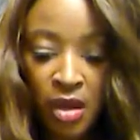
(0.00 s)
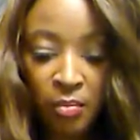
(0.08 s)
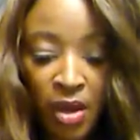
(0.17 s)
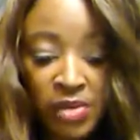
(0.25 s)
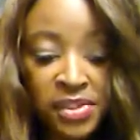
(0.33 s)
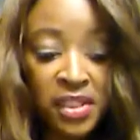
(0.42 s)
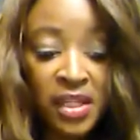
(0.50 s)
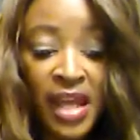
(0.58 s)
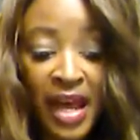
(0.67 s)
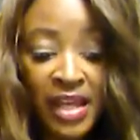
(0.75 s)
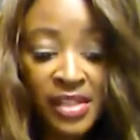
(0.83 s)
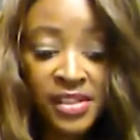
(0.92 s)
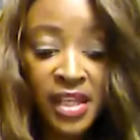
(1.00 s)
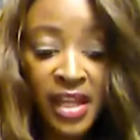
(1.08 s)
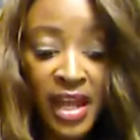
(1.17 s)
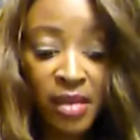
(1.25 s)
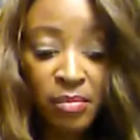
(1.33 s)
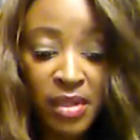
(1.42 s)
most of the guys that
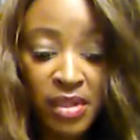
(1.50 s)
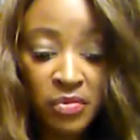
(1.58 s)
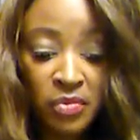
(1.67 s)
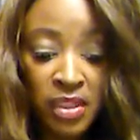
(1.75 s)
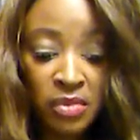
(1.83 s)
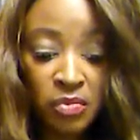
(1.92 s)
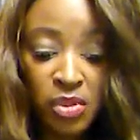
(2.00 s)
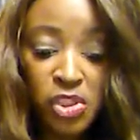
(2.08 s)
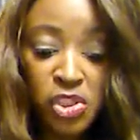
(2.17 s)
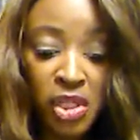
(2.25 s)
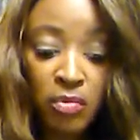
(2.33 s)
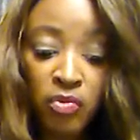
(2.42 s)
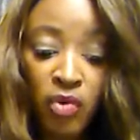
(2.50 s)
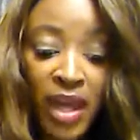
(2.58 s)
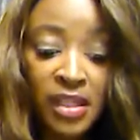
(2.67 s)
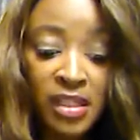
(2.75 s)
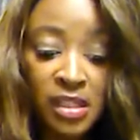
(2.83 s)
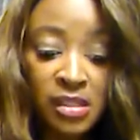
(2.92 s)
I had been with would jump
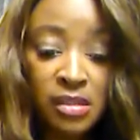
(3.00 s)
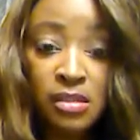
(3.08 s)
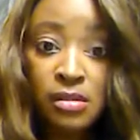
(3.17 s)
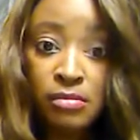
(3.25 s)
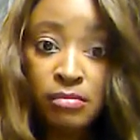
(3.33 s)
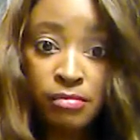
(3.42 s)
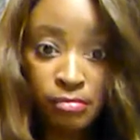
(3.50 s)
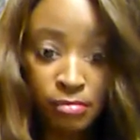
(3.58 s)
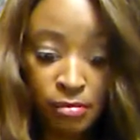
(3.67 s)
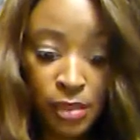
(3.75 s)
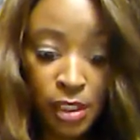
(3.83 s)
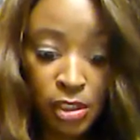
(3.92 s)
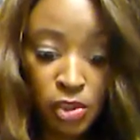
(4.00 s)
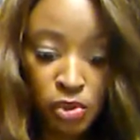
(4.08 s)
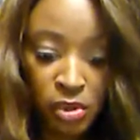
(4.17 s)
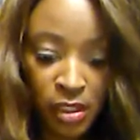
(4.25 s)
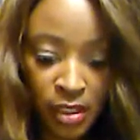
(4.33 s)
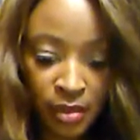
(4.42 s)
right in in the
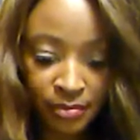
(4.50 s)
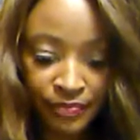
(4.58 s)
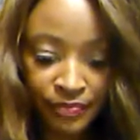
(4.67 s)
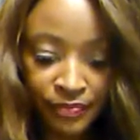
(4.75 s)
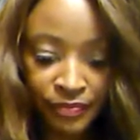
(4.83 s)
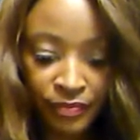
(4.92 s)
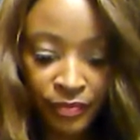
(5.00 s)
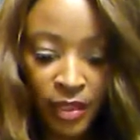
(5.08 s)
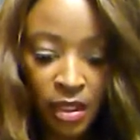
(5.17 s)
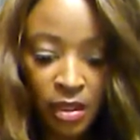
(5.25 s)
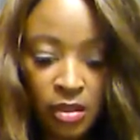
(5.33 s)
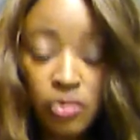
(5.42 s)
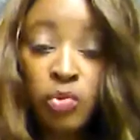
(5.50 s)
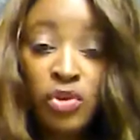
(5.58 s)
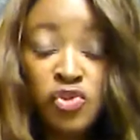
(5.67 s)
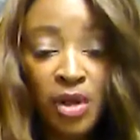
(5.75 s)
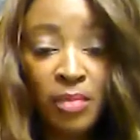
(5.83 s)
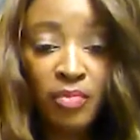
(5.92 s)
drunk. Would
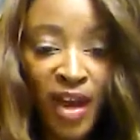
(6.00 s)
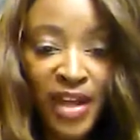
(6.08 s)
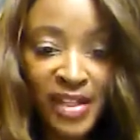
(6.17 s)
jump right